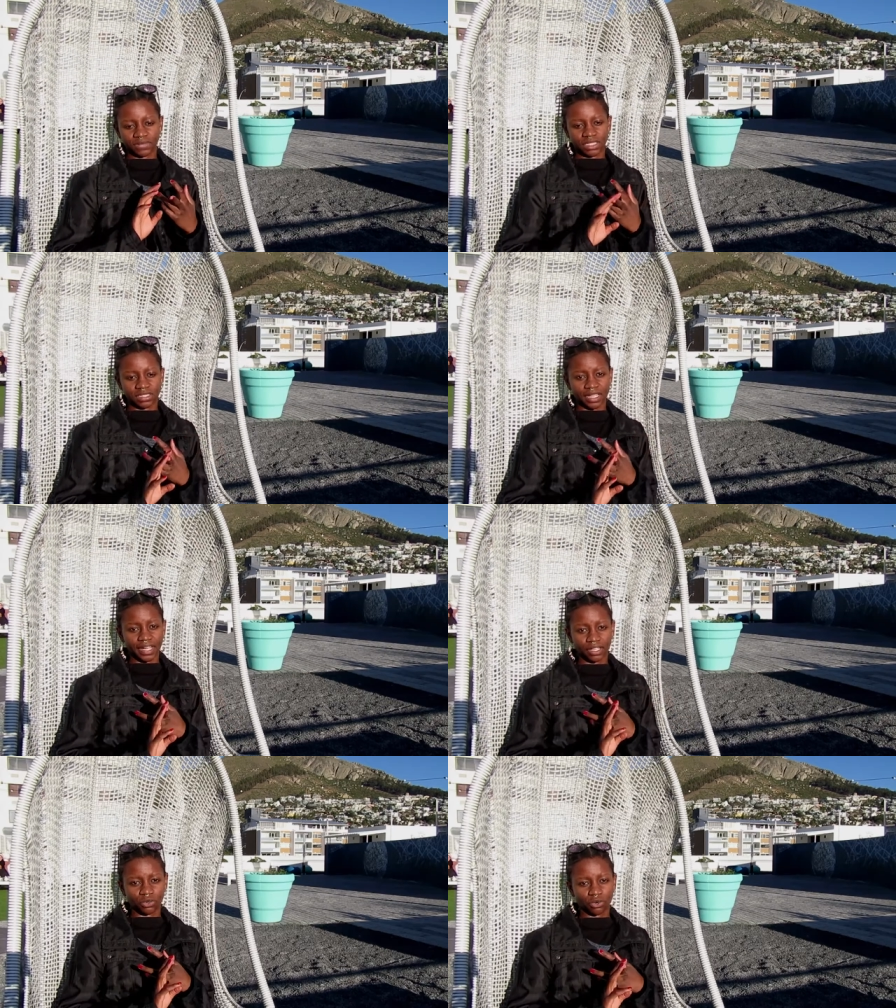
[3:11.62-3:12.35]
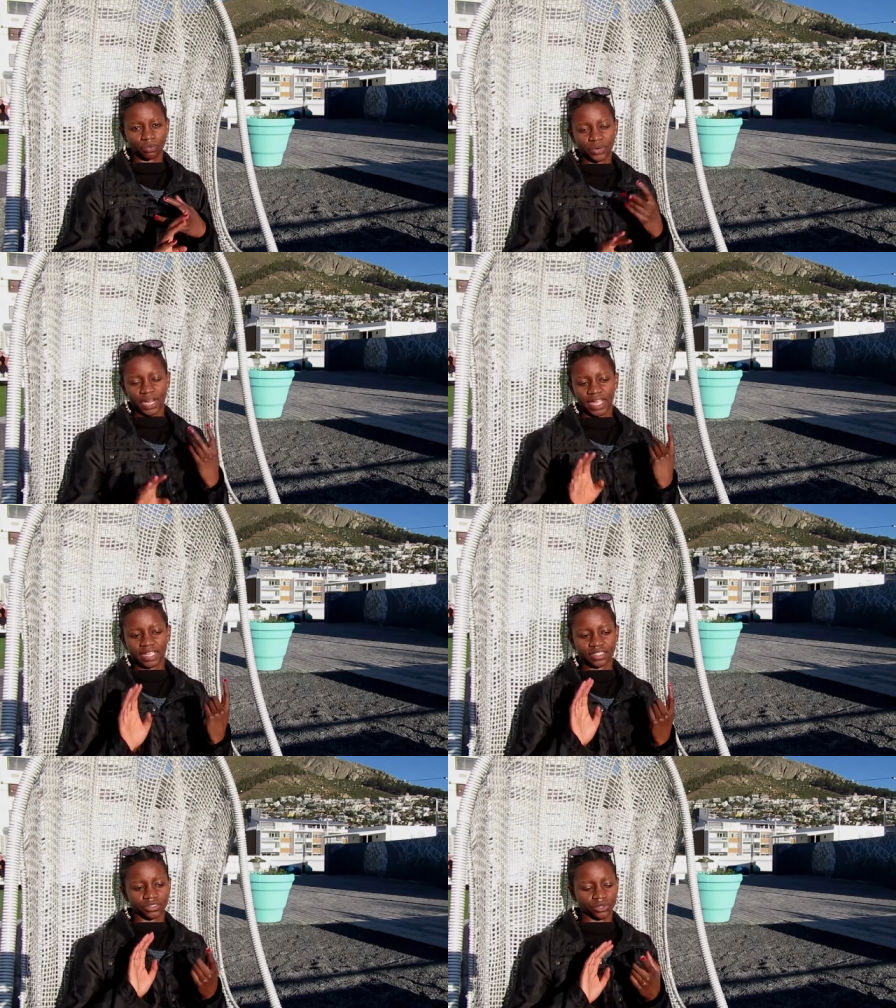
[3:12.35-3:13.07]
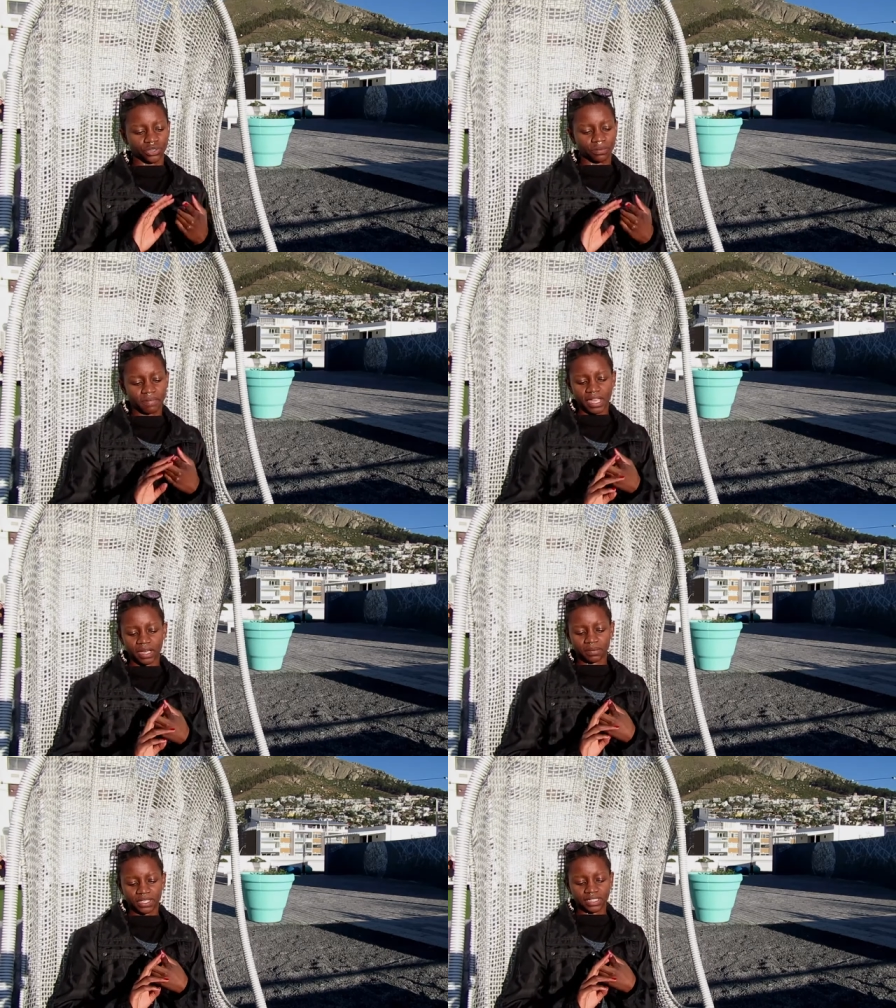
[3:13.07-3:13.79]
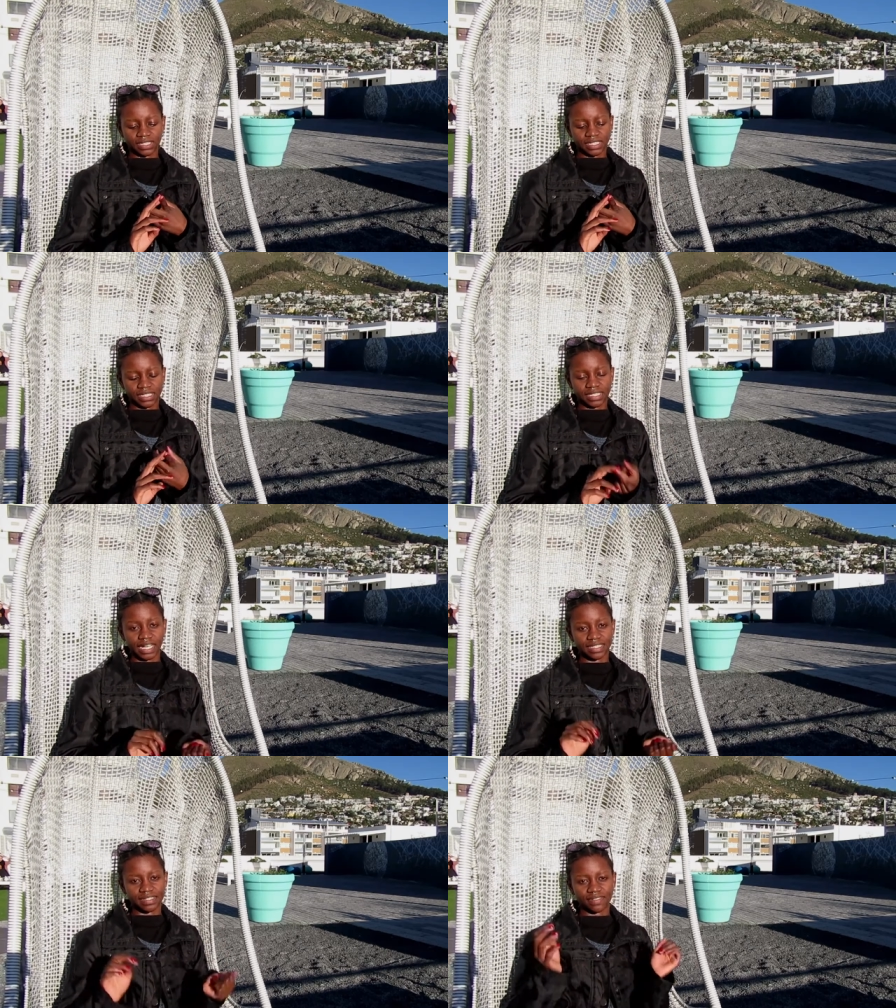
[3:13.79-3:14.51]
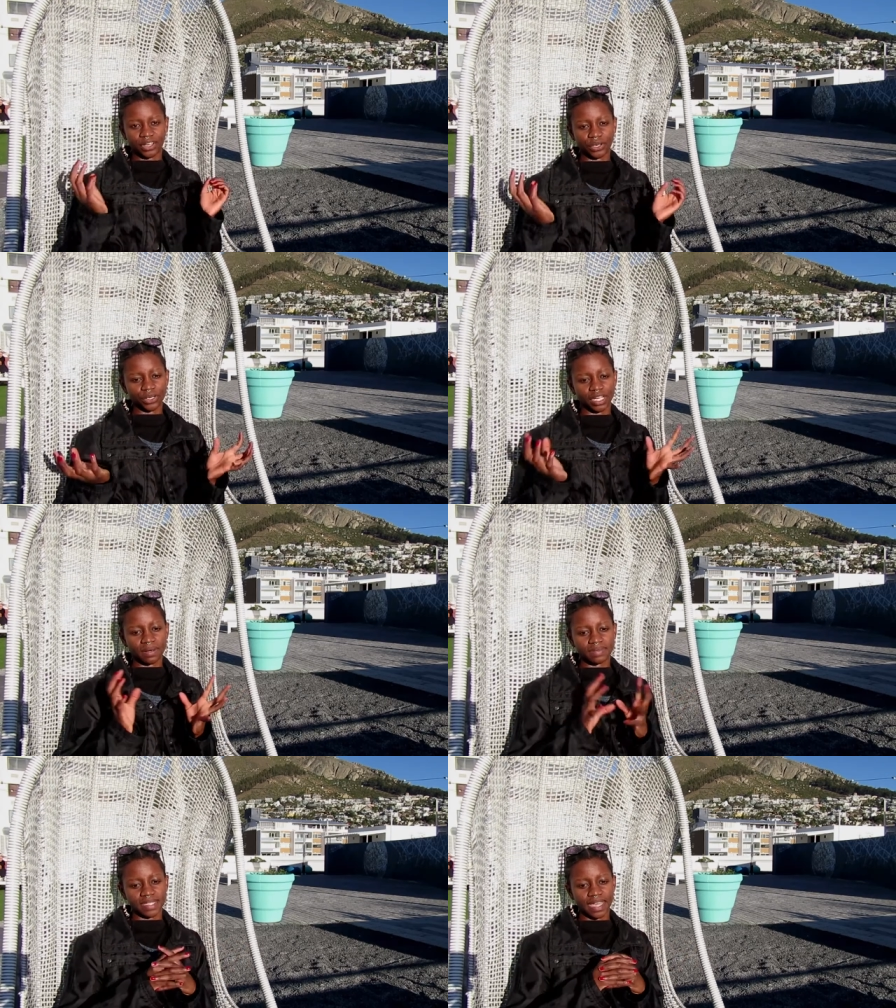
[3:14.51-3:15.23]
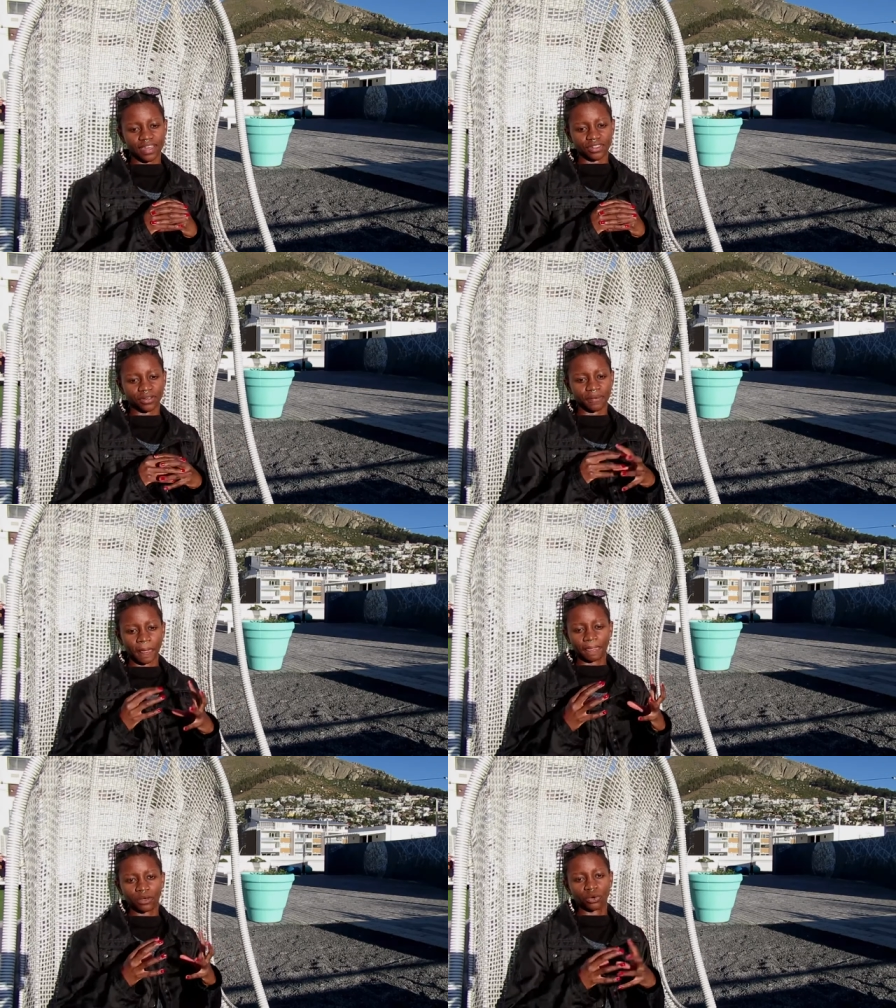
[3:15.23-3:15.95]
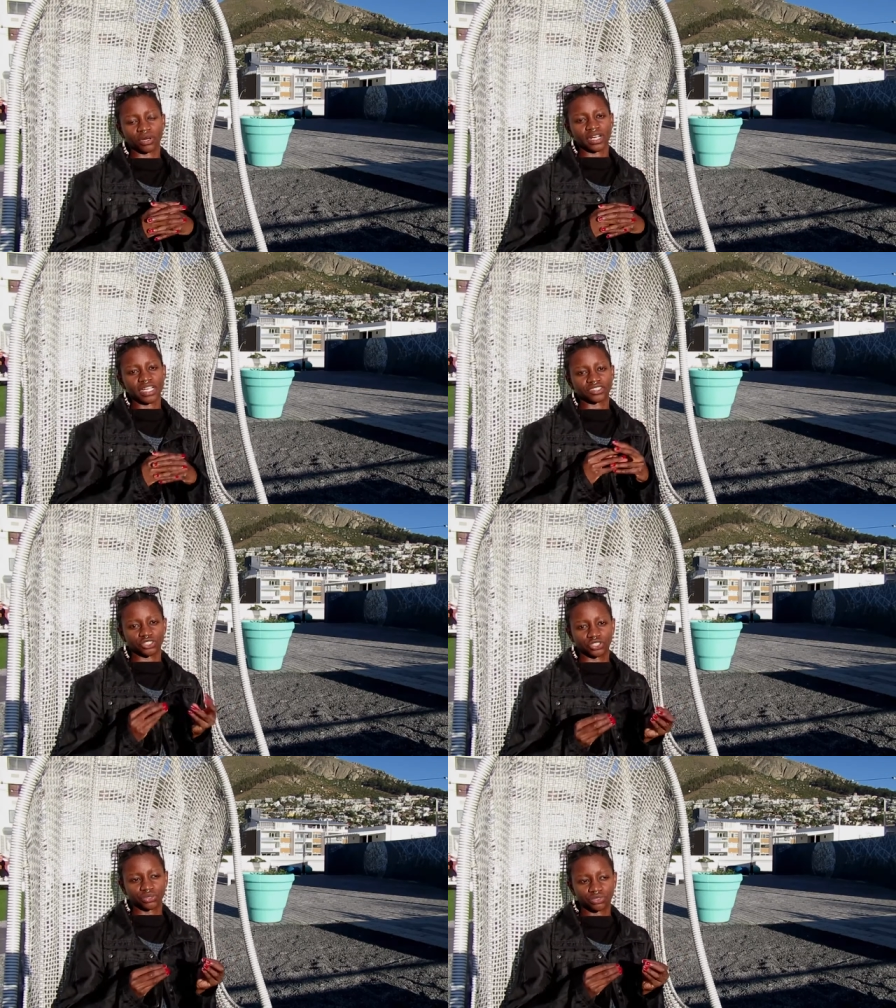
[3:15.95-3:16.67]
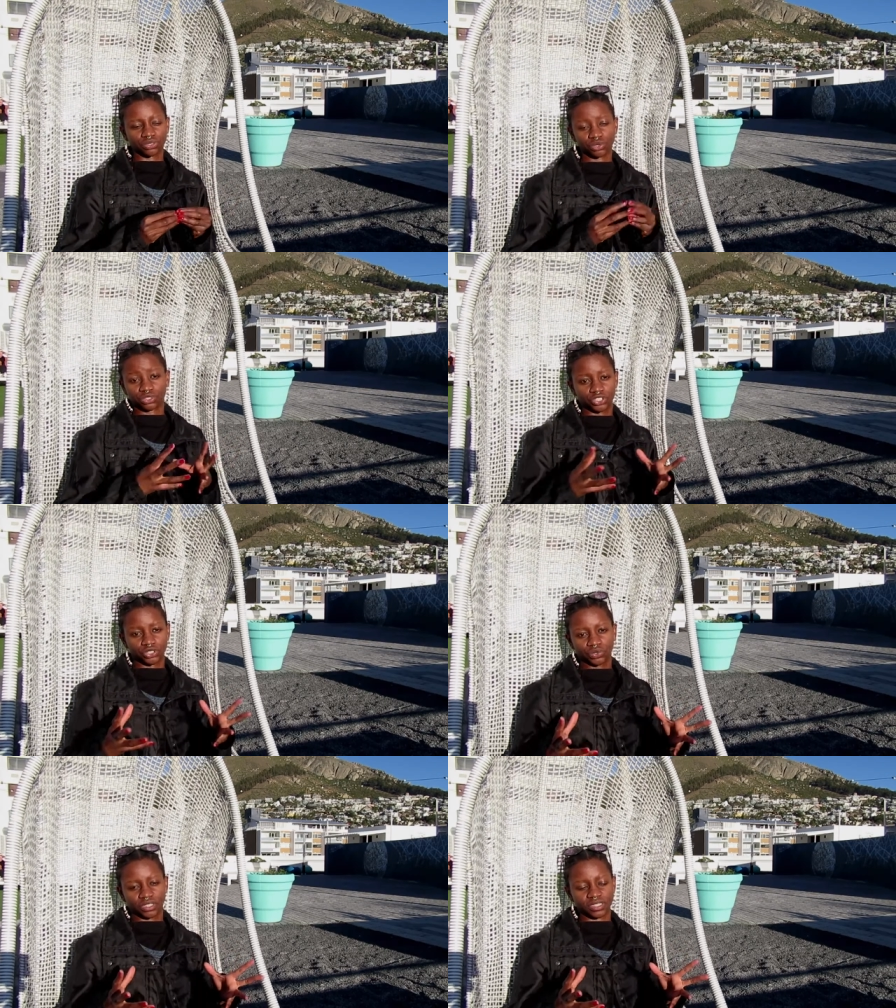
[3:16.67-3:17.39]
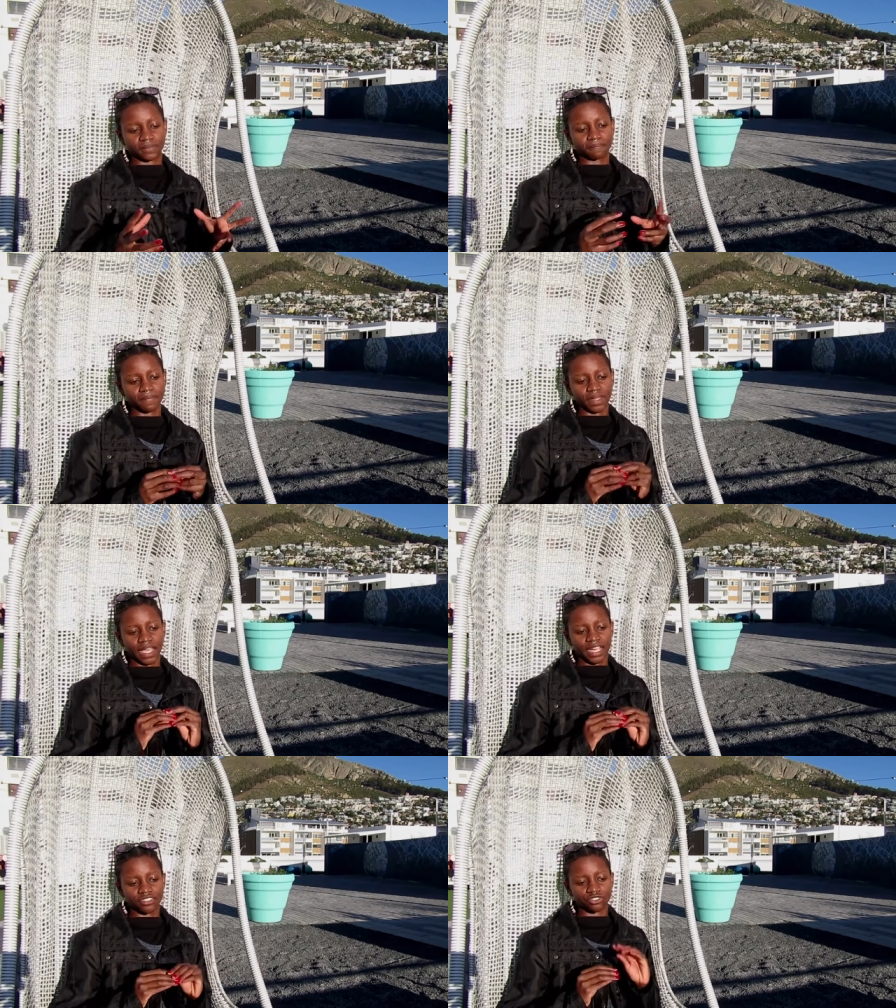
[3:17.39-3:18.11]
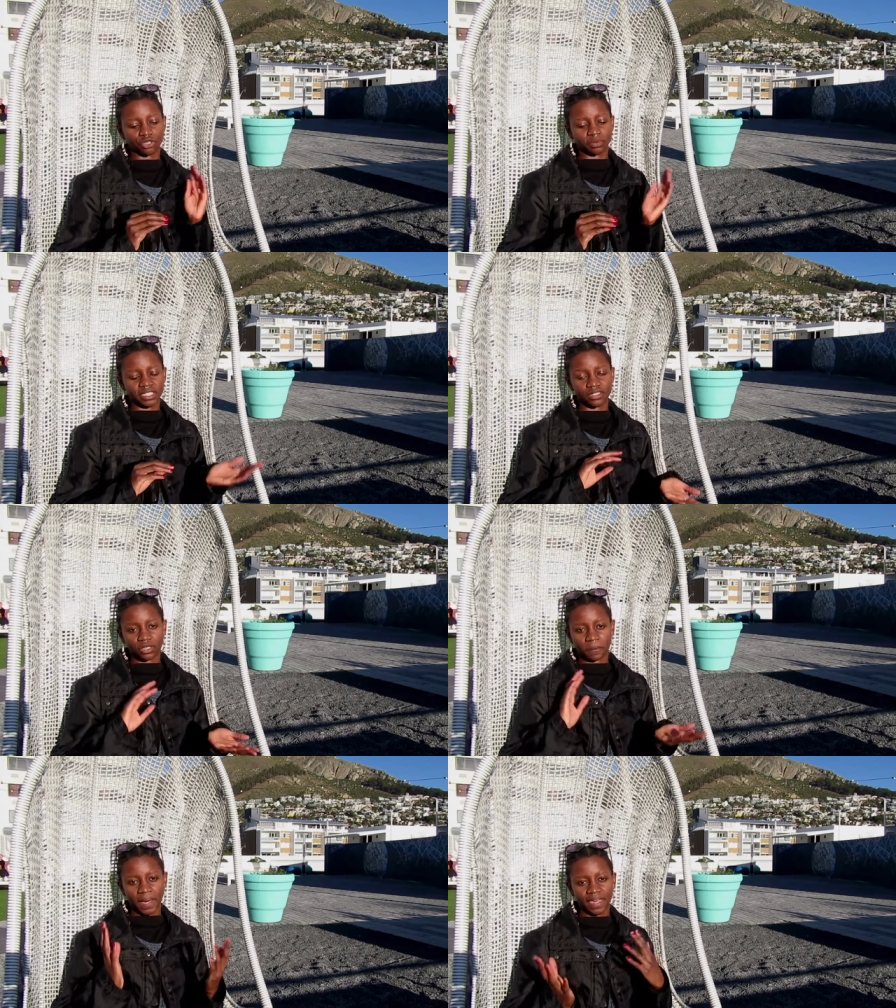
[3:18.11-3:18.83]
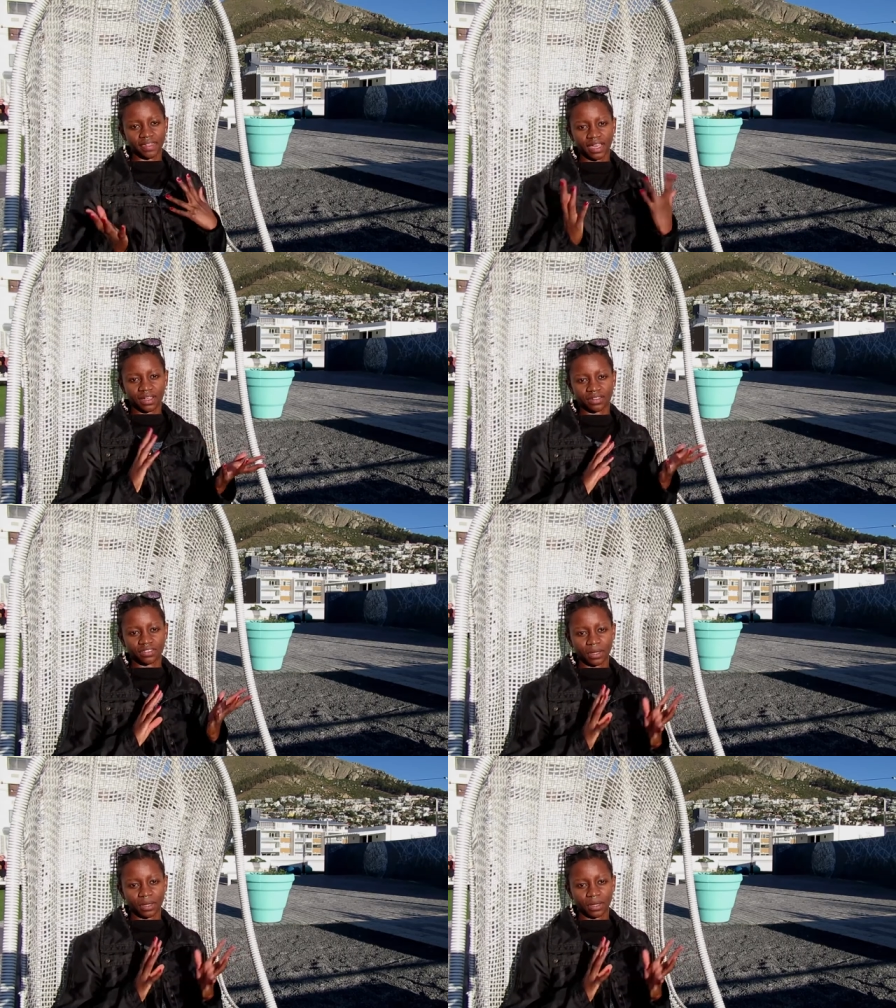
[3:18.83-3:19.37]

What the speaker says: designer or brand or makeup artist decides that they're going to come together, organize a shoot or shoots, and nobody's going to pay the other.